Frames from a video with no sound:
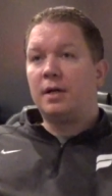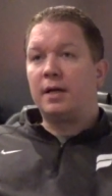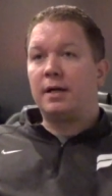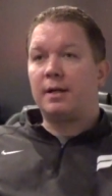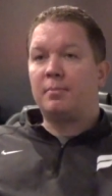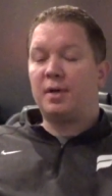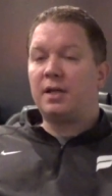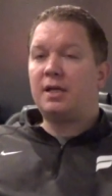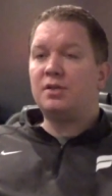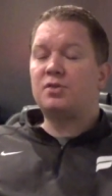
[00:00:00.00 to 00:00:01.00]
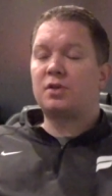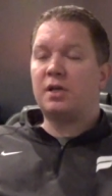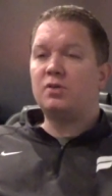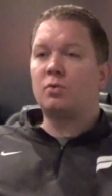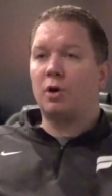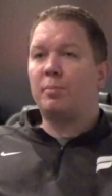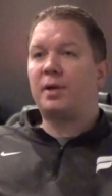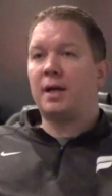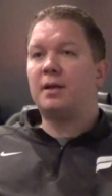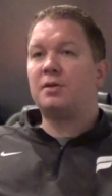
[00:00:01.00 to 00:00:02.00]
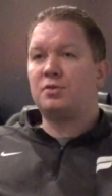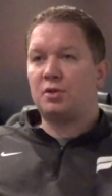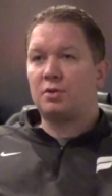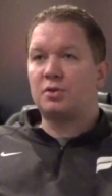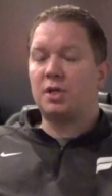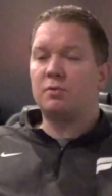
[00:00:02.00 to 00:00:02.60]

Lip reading: But he's well beyond his years.